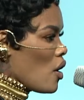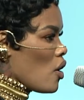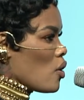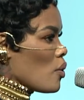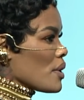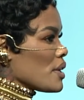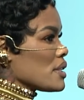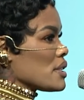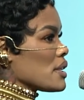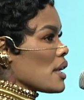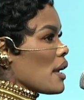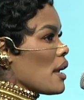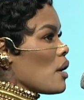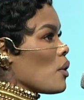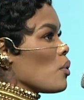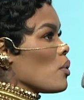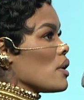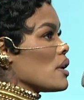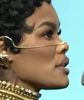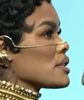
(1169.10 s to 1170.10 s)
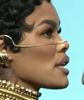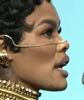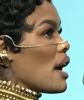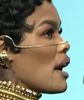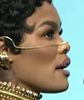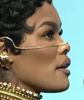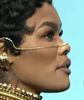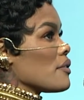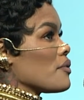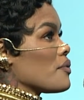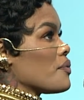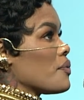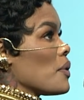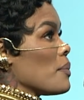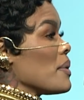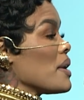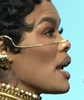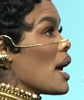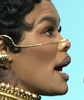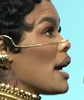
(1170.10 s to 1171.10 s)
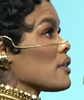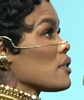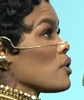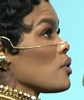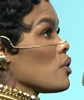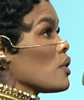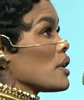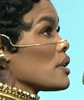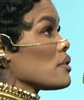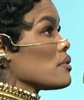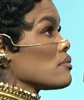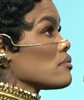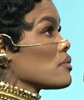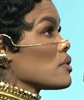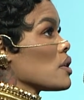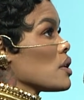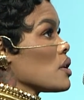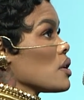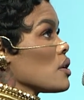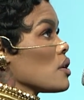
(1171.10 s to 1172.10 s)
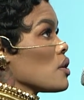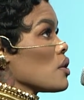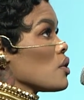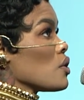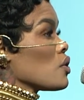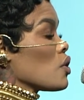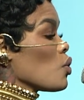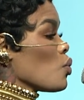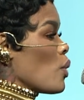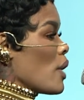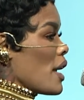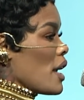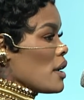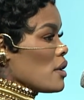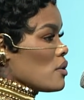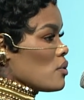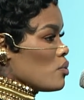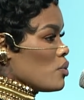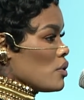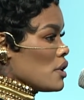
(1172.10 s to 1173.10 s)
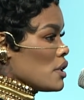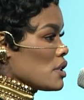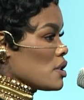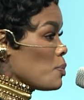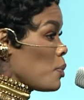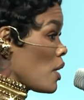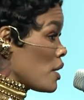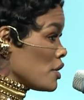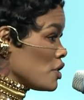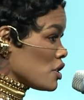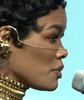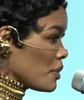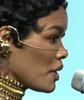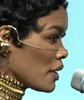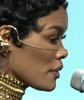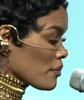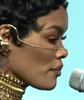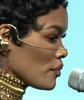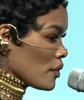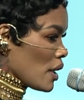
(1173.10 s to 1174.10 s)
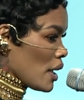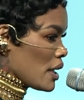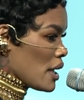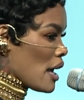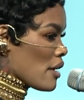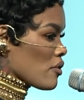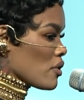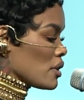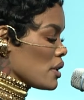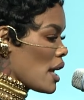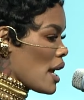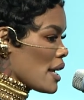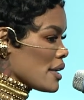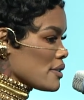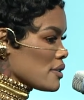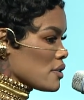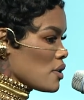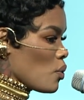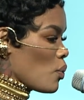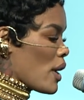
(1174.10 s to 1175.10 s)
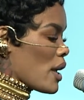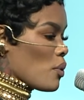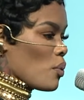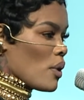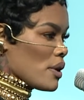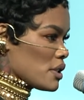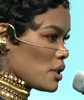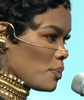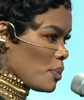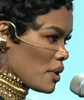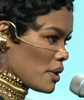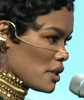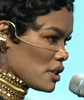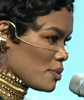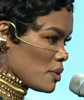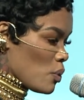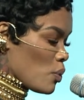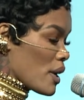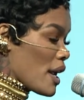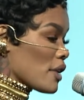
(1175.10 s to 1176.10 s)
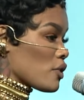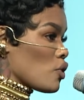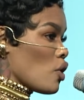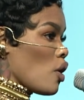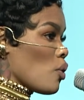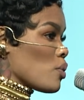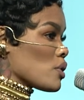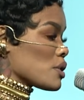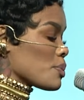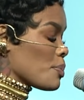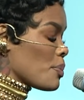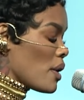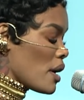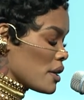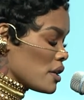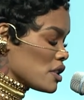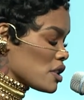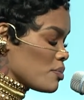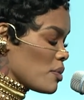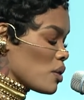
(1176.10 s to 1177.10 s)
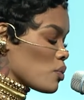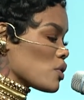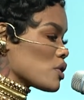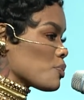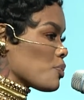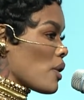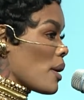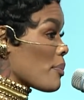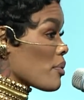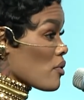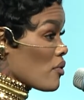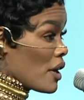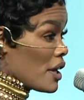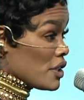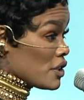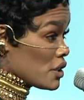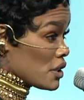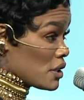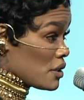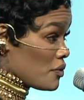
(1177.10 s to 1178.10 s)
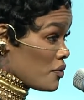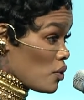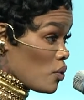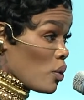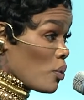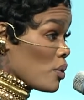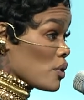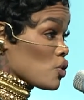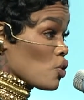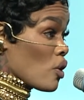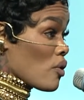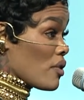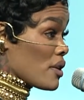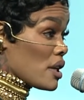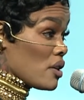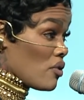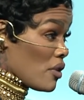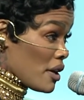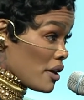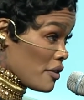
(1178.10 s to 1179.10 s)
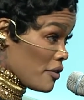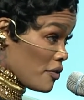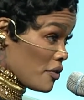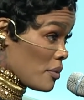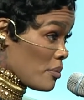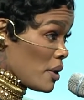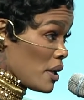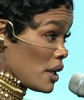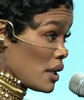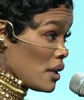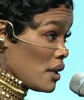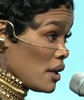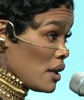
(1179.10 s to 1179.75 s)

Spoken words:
always said was, for me, I thought the wait was punishment, and I realized the wait wasn't punishment. What I thought was punishment was preparation for what was already written for me.